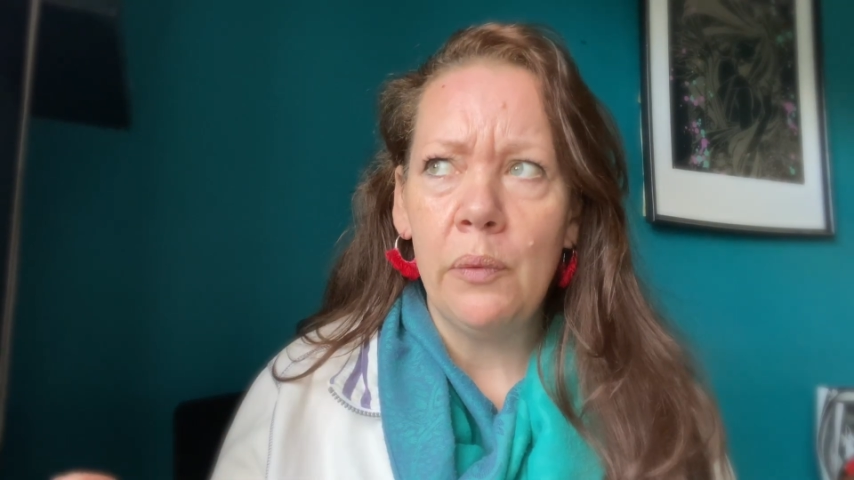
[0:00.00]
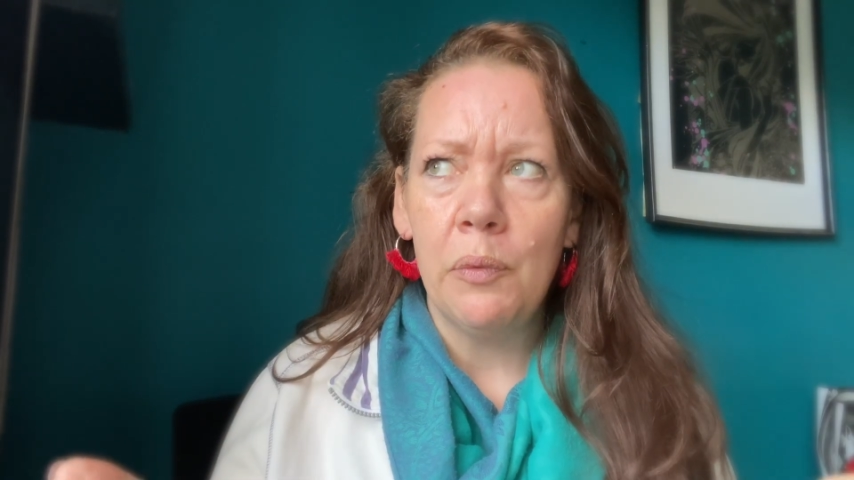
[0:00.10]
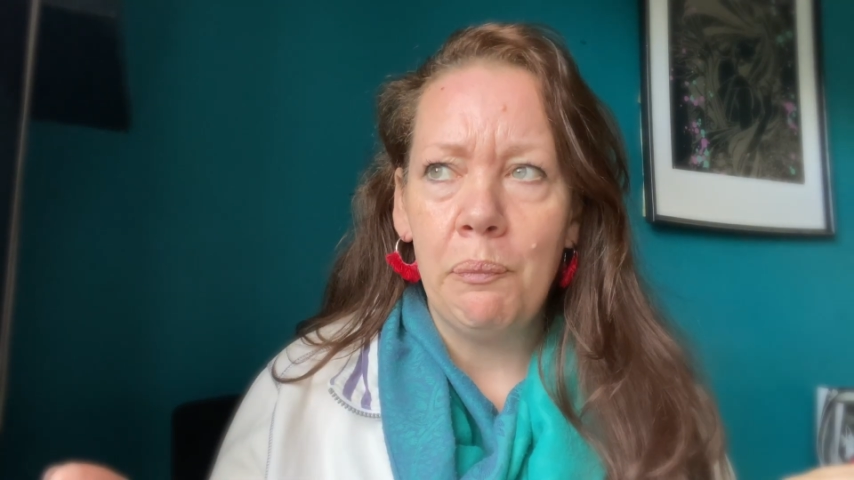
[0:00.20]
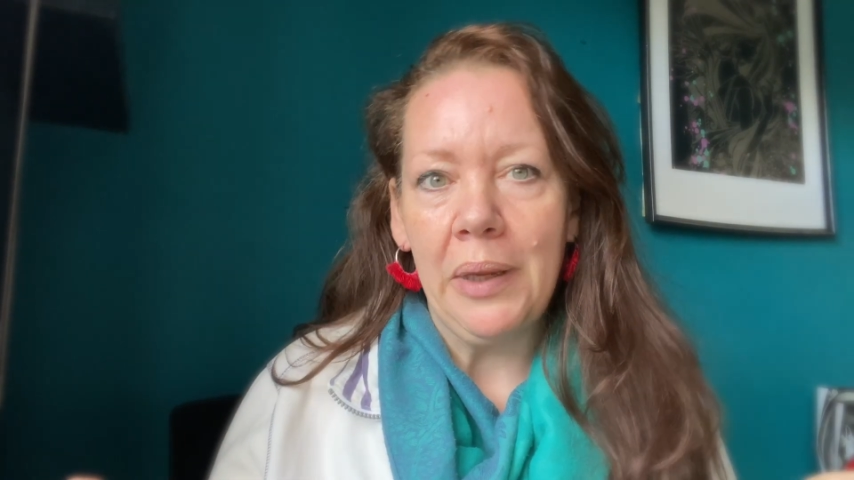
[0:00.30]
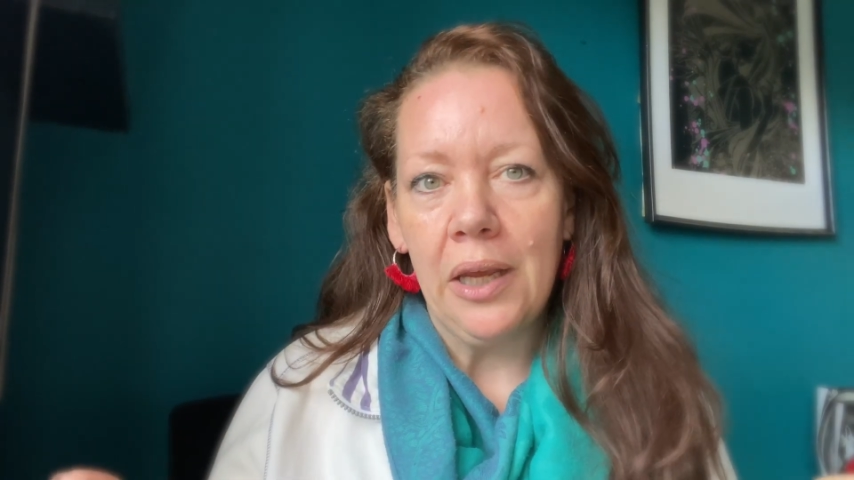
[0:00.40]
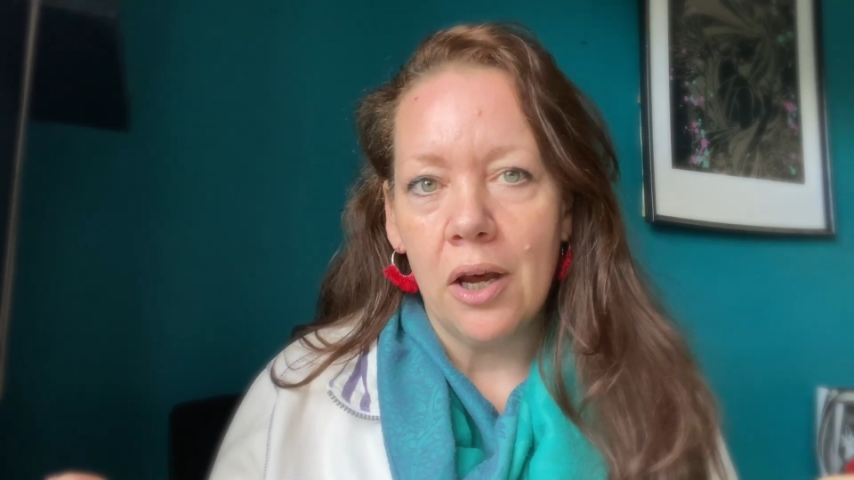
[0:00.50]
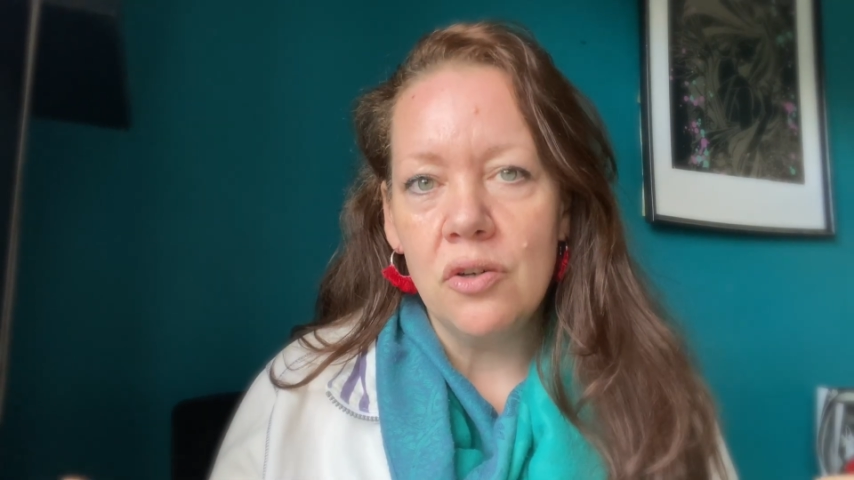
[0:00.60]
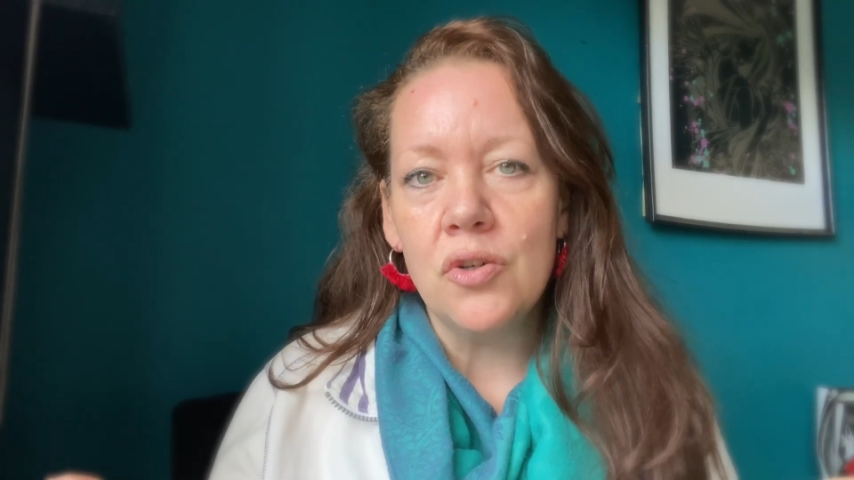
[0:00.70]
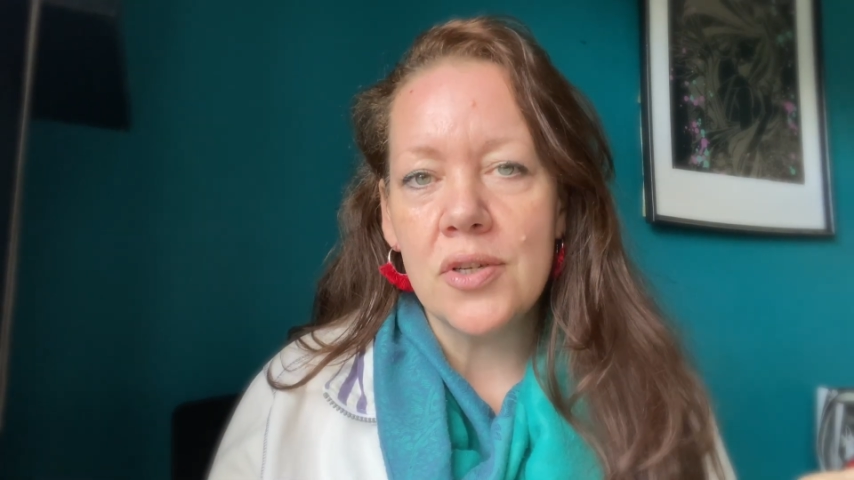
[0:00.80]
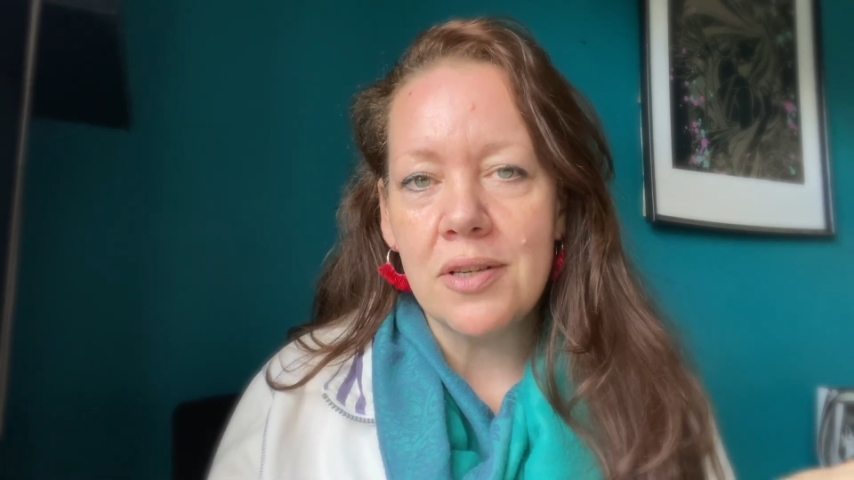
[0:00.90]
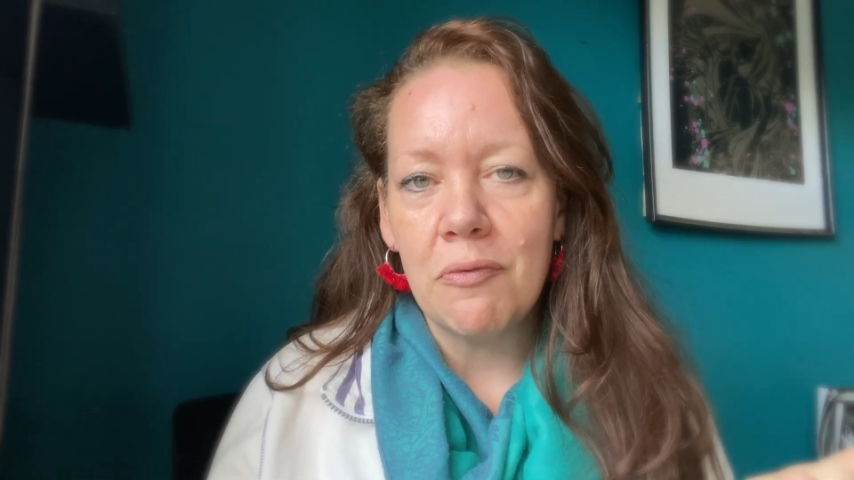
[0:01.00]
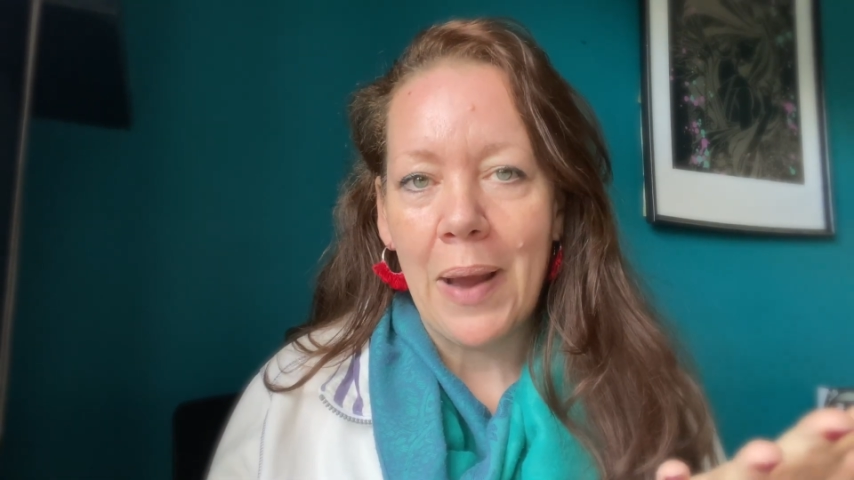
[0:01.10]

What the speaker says: would be hundreds of